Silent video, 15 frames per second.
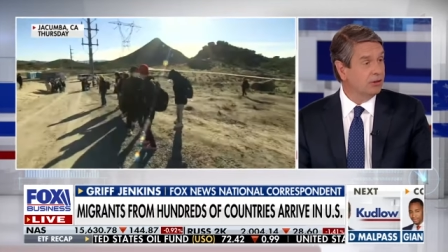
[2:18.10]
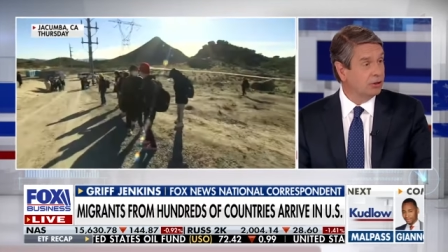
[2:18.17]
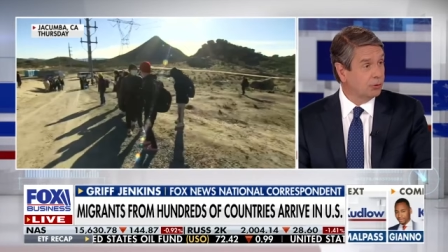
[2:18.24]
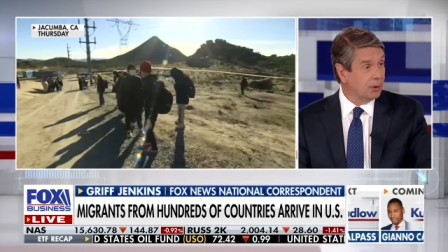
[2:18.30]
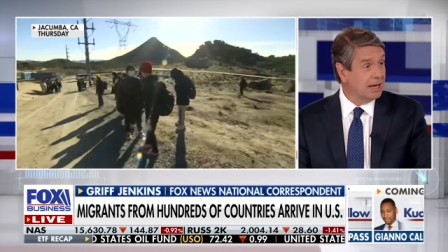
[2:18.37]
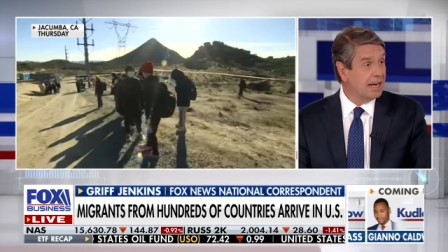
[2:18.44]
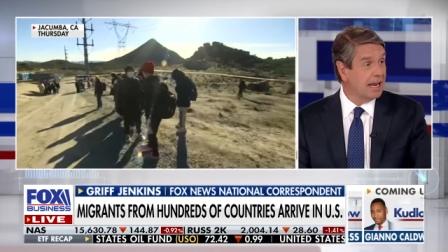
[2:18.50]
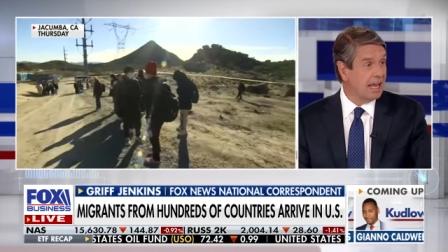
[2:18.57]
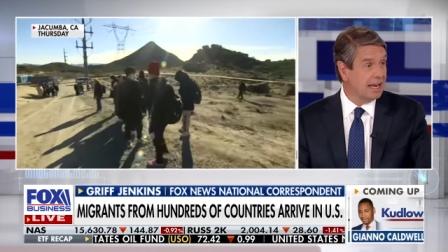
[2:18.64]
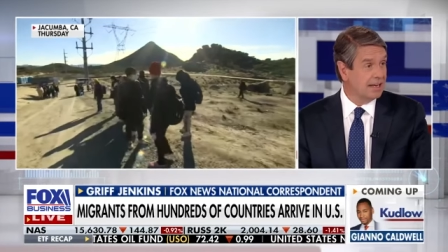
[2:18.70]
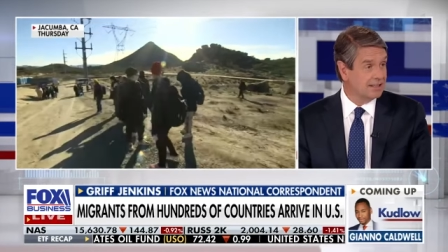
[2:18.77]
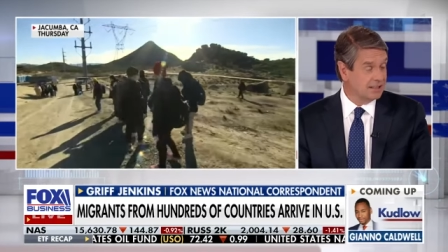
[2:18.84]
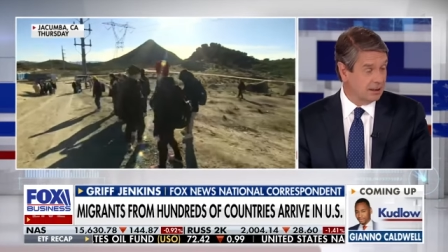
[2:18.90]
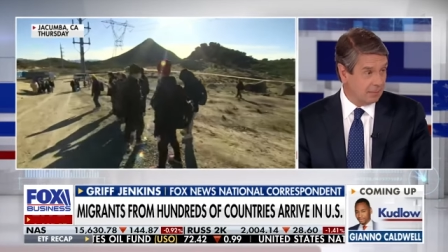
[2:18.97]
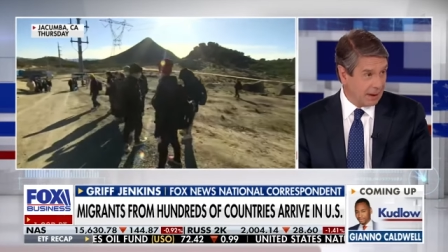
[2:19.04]
three days,
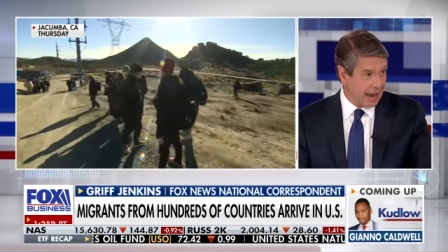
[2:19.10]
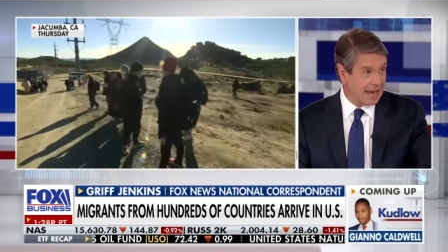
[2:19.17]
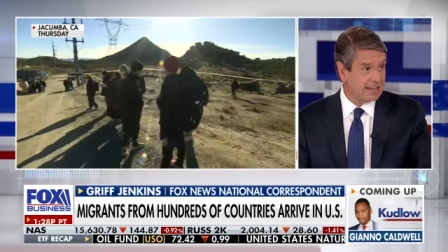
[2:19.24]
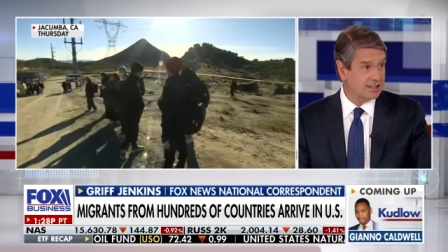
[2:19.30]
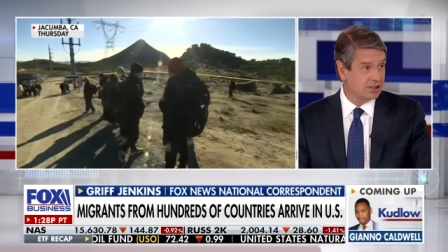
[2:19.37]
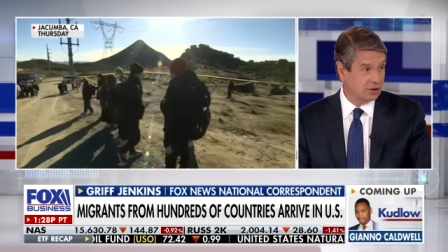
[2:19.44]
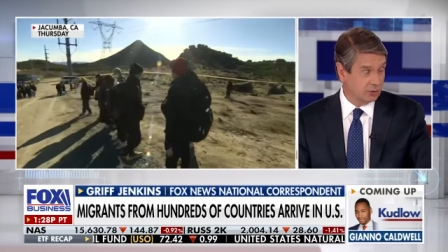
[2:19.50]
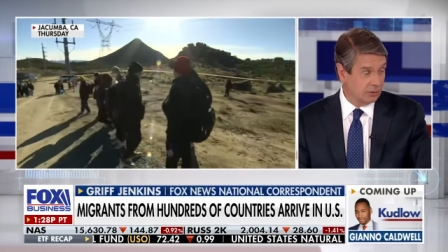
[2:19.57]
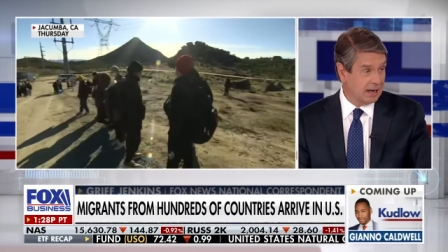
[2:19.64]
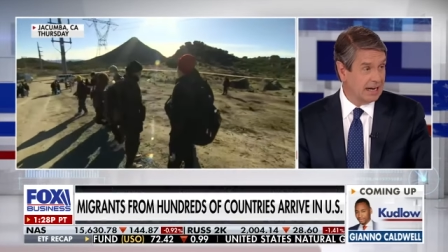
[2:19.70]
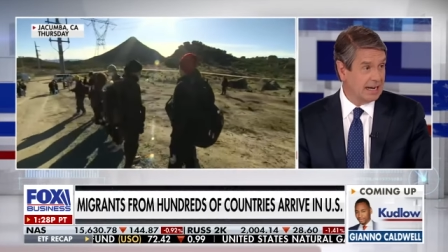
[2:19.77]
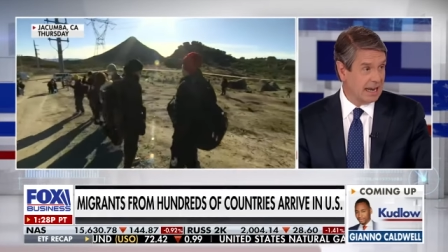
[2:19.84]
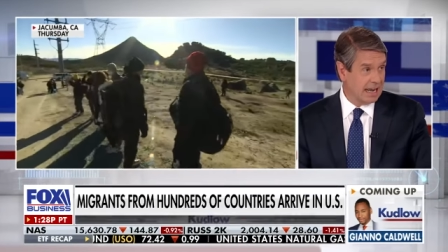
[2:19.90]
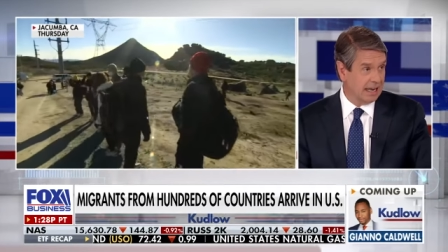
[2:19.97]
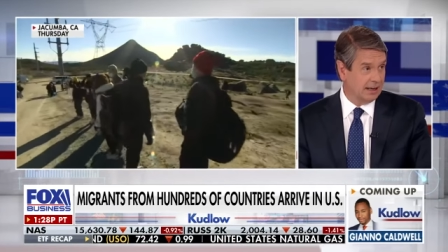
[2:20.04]
in the past three
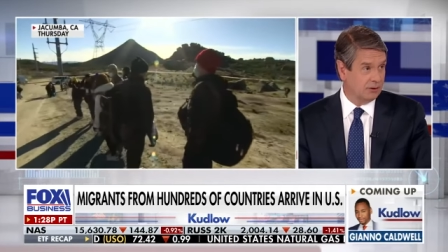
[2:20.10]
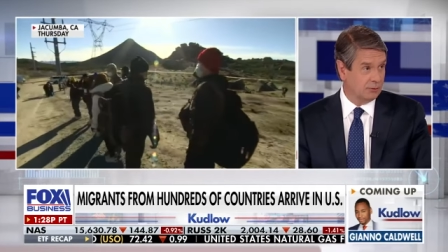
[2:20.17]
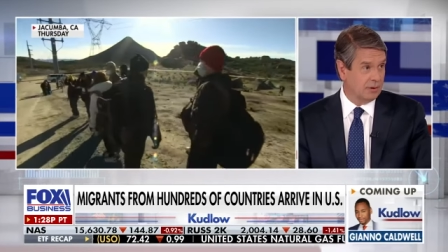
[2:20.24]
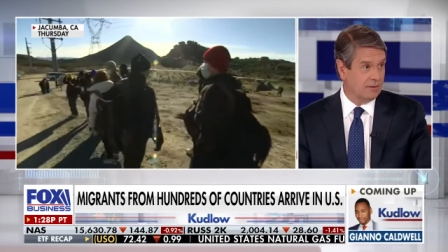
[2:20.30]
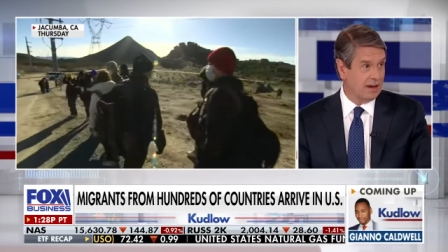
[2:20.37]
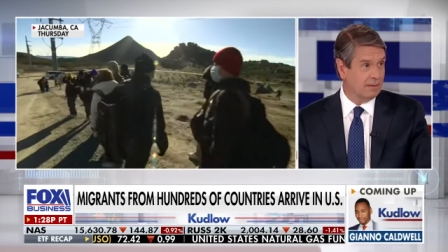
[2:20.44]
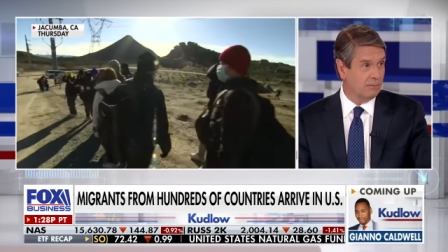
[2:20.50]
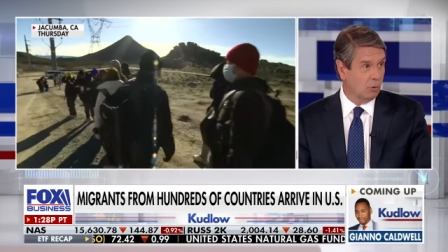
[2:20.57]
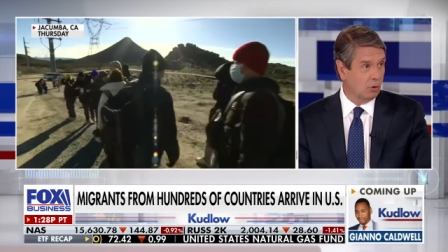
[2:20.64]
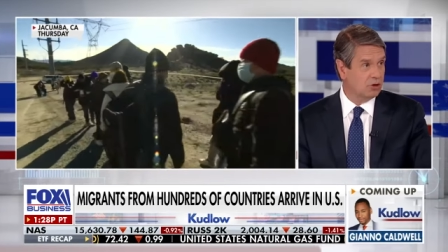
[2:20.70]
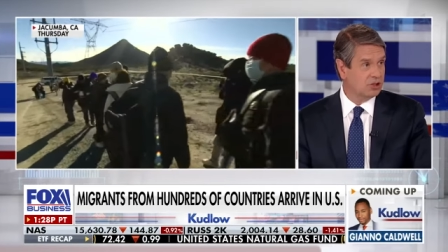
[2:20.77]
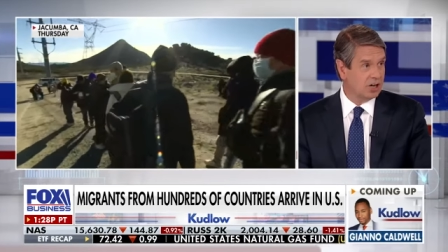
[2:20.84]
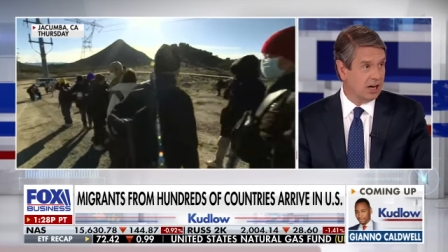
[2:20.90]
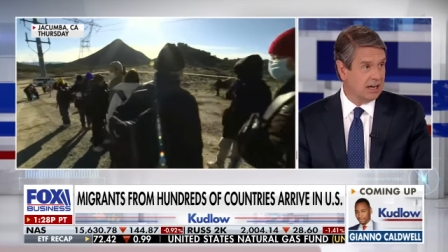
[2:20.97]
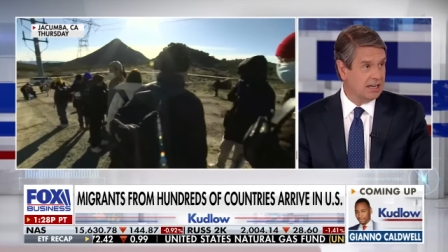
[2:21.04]
days, we've had more
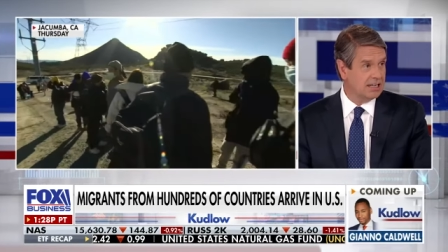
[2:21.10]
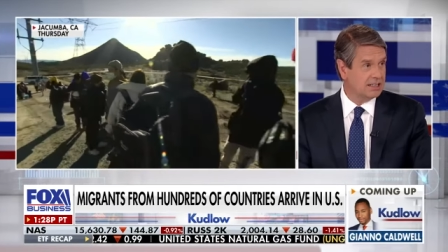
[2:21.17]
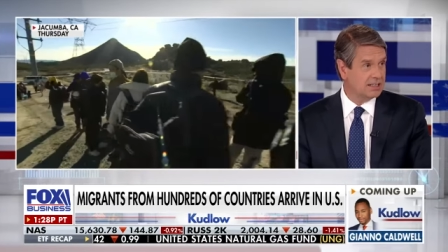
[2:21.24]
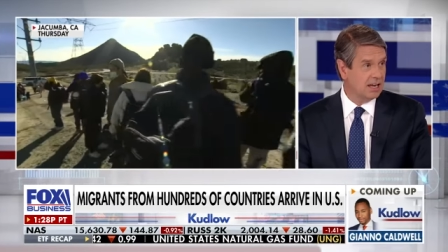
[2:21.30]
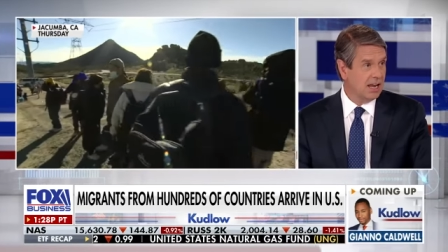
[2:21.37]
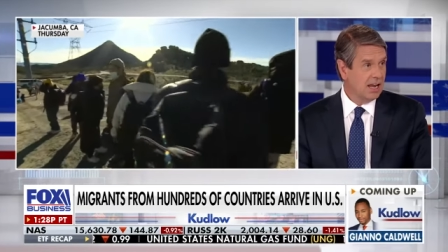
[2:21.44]
Chinese